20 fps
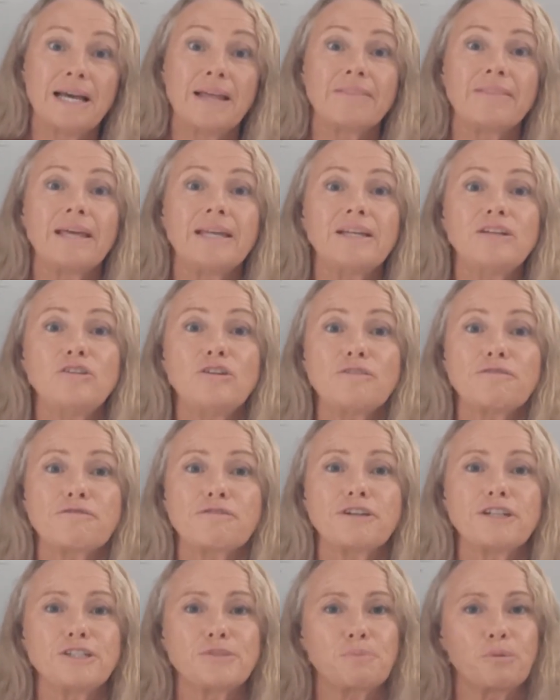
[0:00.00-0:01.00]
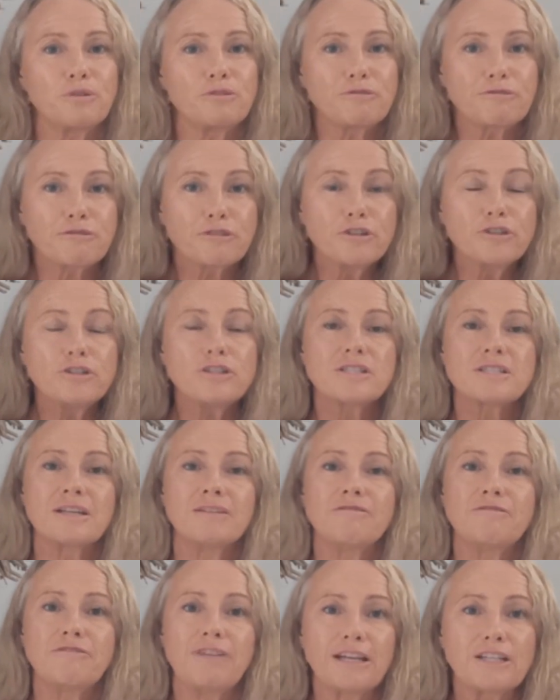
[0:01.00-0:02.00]
Then in your fridge put fruits
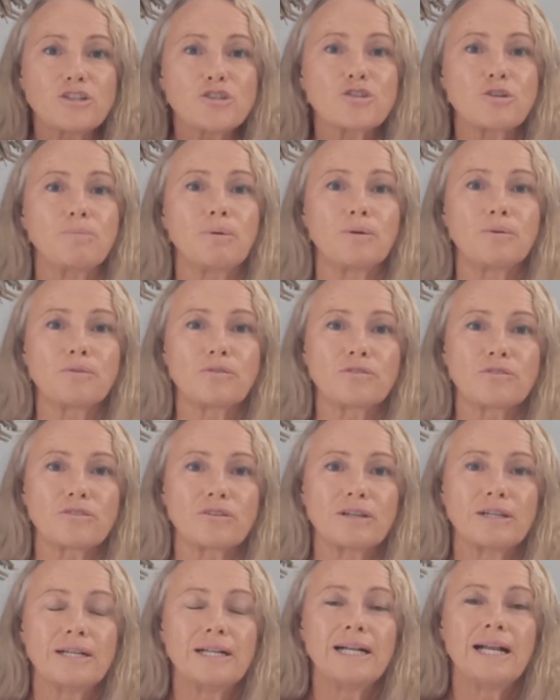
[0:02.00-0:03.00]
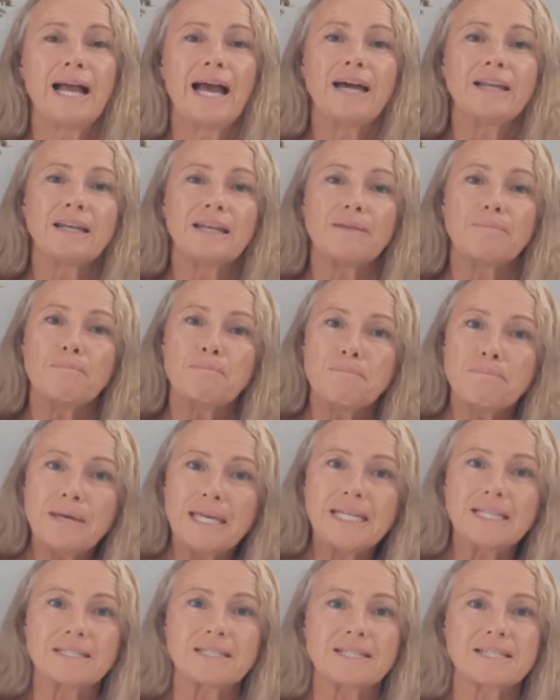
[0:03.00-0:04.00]
and vegetables and
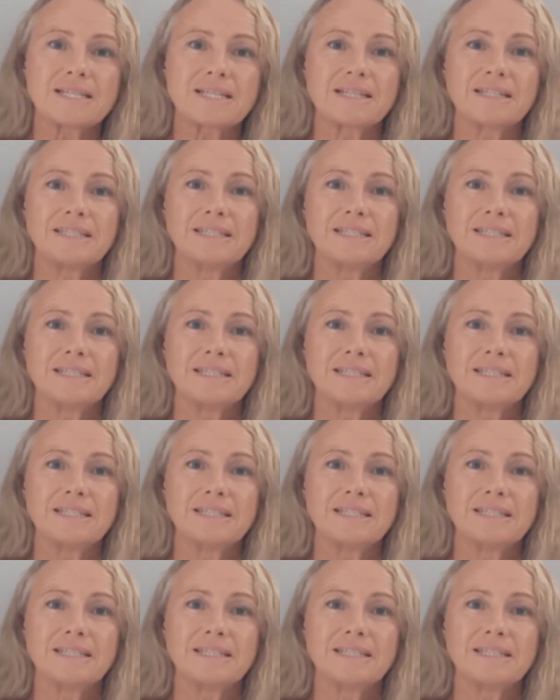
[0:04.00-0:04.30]
meat